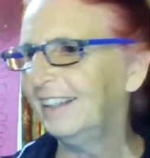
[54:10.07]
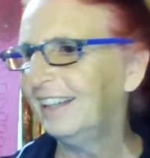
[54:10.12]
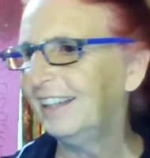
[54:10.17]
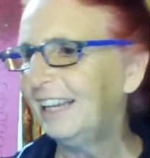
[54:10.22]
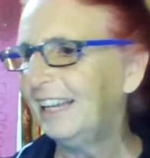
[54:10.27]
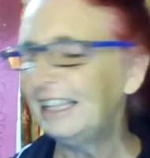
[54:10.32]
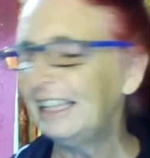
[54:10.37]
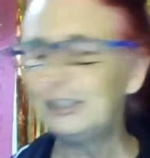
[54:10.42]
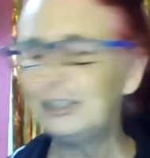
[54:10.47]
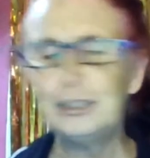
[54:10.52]

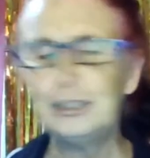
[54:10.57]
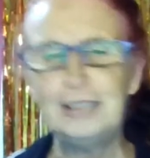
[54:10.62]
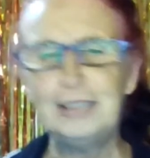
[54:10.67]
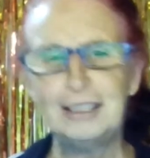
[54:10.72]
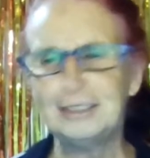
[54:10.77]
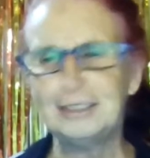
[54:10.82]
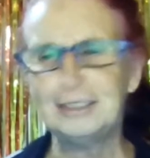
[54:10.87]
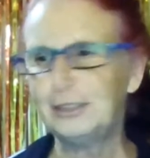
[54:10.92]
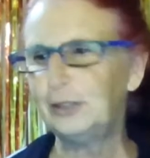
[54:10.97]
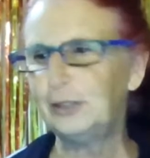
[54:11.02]
Shouldn't
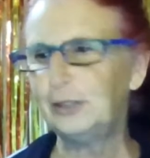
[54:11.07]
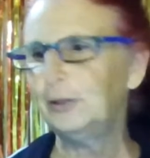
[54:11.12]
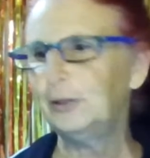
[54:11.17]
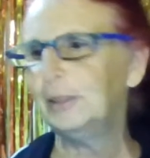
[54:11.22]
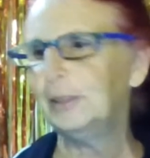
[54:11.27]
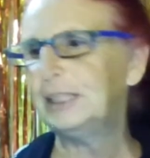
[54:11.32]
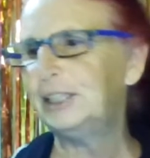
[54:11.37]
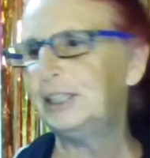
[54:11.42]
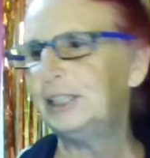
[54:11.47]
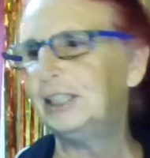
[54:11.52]
ask two
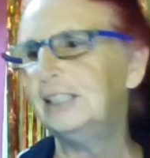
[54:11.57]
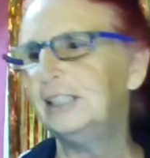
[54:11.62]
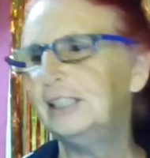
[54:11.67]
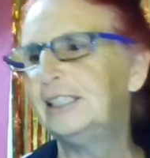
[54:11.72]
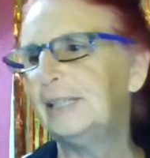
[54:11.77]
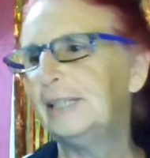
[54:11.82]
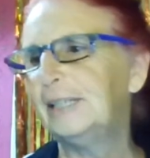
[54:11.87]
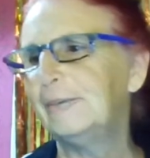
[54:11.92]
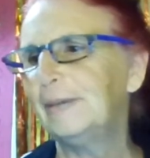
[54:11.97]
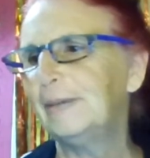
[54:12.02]
questions
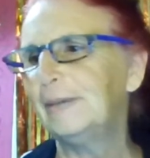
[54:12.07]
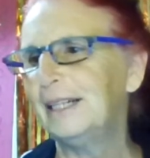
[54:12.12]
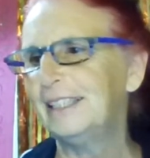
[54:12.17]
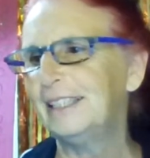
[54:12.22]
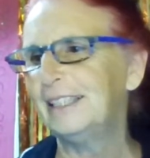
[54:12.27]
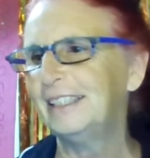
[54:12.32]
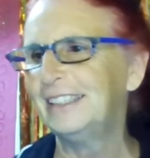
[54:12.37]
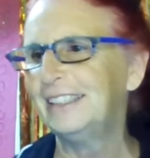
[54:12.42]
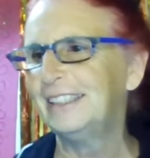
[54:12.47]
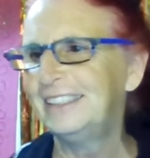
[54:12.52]
at
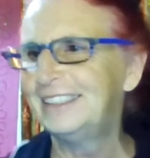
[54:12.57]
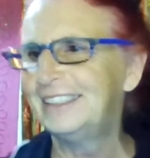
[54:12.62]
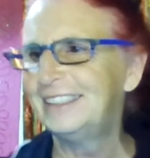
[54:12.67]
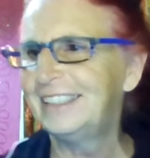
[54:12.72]
once.